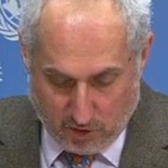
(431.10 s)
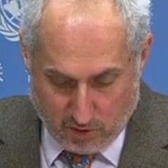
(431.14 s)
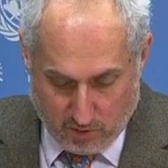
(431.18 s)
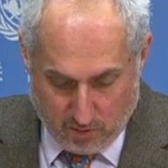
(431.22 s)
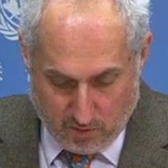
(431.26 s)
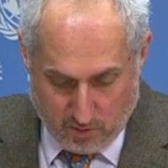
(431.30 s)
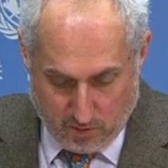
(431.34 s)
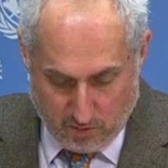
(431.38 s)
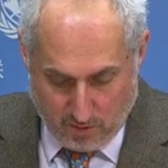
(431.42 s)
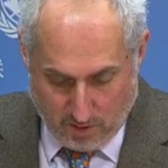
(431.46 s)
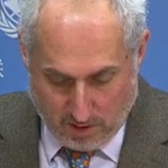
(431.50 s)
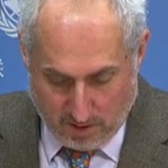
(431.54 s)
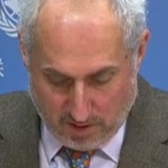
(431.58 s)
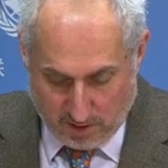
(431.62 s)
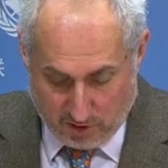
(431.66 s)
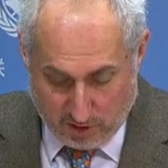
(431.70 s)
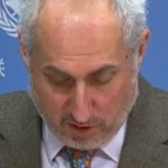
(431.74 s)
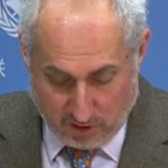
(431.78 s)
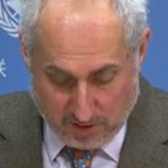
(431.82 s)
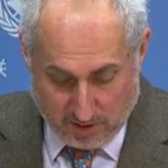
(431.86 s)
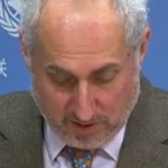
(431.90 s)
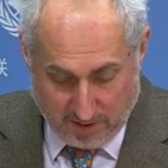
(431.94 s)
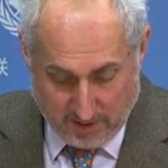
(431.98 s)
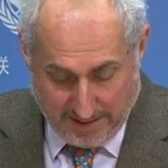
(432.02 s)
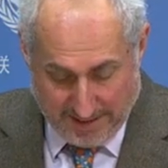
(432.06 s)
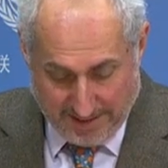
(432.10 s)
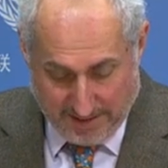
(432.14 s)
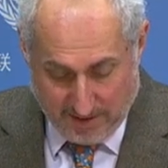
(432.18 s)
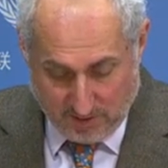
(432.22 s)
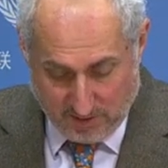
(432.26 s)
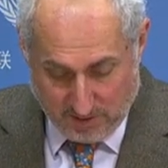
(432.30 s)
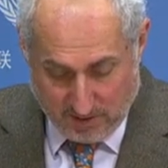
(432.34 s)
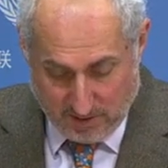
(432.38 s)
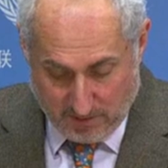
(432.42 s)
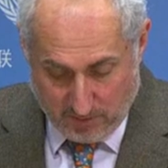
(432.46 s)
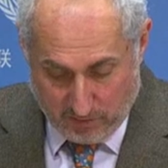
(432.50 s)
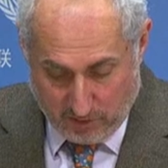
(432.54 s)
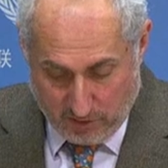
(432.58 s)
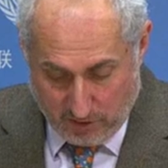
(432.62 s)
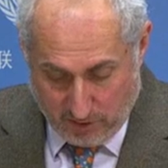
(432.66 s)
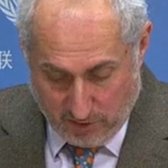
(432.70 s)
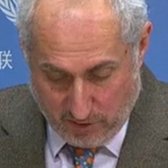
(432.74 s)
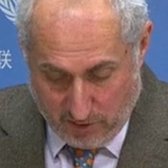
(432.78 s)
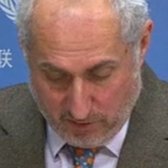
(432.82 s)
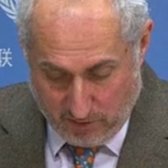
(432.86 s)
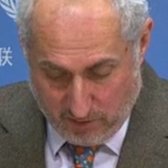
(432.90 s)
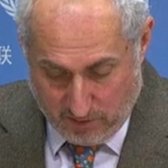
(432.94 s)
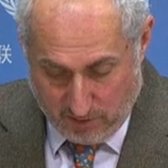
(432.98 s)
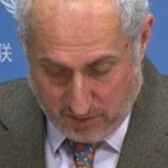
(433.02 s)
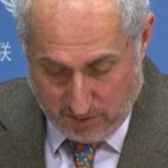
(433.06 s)
to uh, just to end on some
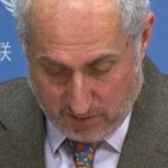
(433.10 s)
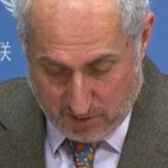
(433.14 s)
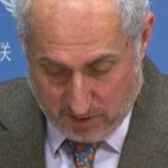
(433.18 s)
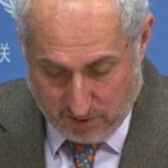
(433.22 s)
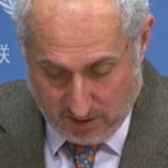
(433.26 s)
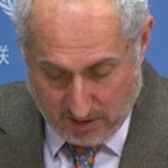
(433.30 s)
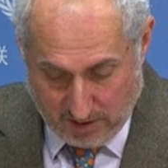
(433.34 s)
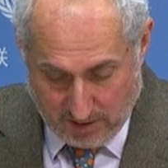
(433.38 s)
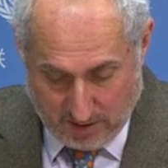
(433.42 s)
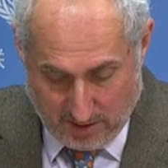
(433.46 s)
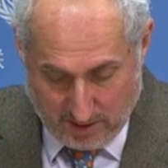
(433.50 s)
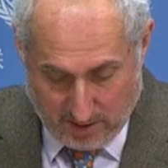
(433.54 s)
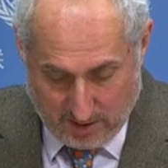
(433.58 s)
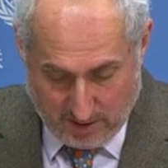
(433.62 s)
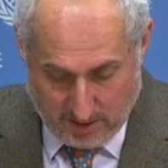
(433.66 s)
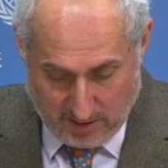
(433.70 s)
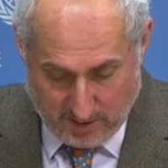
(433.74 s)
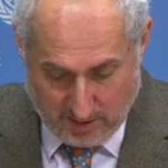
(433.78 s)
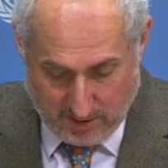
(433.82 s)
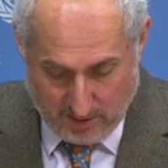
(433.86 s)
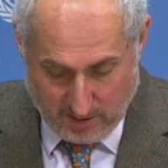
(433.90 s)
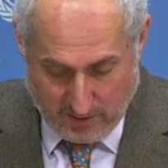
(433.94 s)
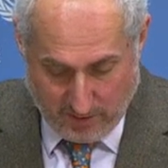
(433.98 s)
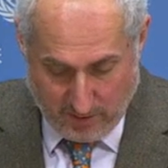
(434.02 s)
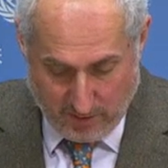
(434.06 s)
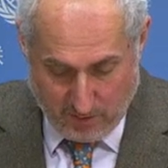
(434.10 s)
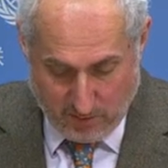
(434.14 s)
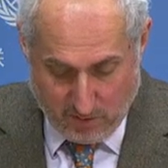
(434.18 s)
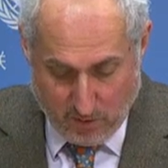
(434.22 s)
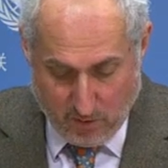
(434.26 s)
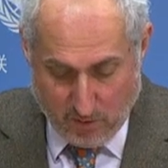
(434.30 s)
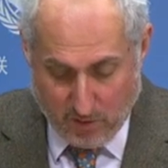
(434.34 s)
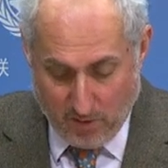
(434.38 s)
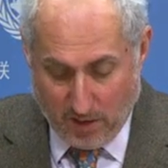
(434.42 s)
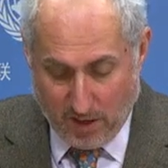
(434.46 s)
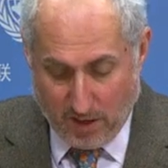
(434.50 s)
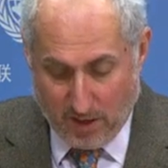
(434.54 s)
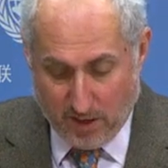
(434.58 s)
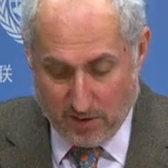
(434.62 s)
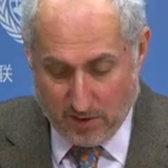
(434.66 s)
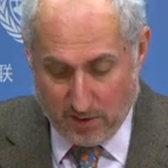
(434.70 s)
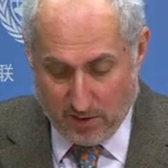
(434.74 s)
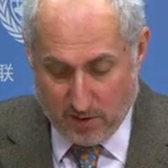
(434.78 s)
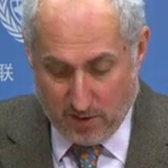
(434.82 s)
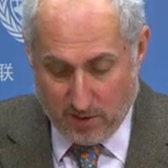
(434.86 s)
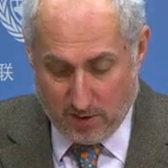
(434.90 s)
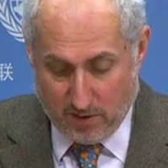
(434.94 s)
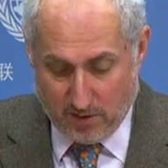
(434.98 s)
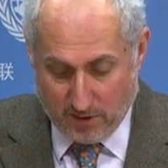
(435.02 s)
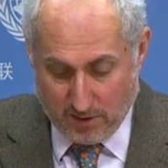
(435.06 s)
good news, uh, though no, uh,
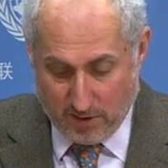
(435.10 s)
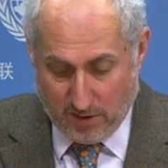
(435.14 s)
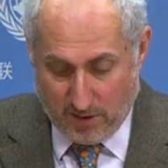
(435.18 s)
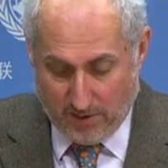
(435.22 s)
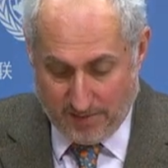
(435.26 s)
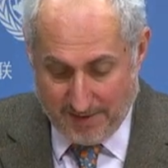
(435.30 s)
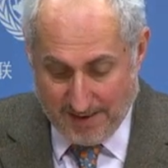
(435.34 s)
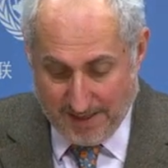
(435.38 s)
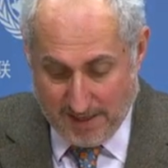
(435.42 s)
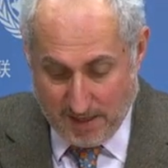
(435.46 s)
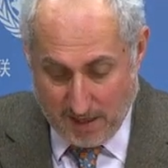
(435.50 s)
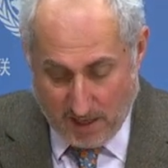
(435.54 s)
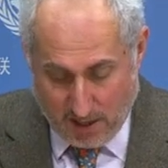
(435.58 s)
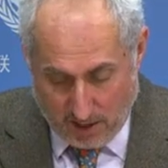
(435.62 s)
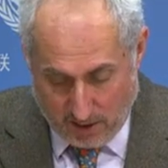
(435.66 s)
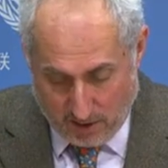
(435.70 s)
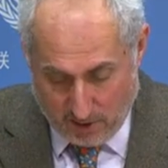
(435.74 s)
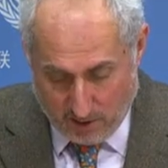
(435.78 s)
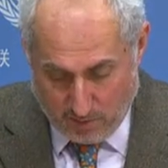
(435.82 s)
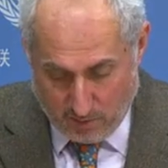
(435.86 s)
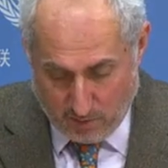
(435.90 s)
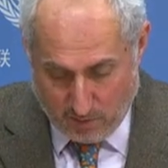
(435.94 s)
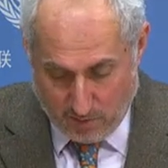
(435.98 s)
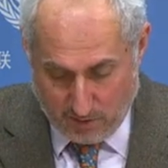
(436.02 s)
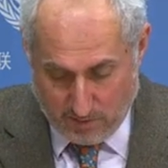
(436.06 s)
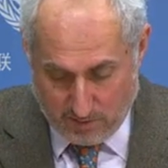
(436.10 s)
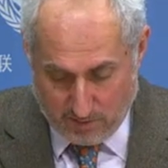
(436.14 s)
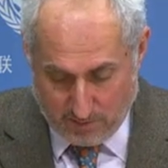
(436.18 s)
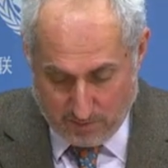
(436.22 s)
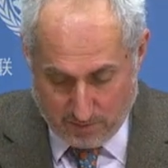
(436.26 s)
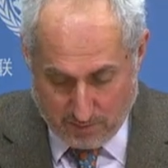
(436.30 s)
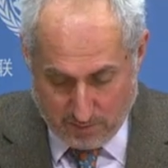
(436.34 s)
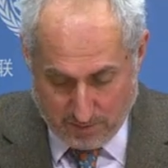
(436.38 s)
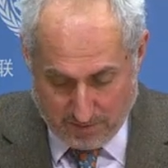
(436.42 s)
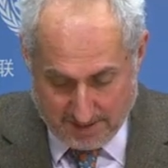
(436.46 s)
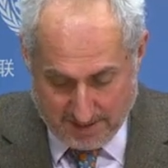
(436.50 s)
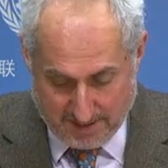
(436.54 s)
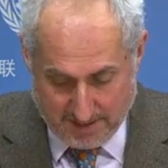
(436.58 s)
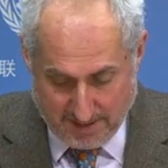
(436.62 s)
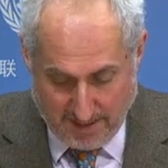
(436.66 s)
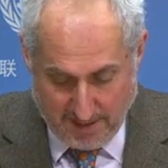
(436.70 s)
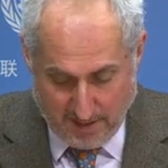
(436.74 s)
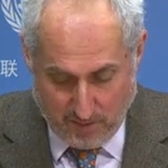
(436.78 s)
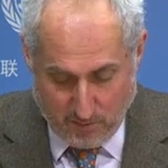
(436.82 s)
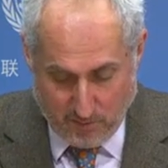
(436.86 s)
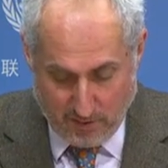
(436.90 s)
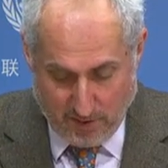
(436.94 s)
no on the honor roll per se.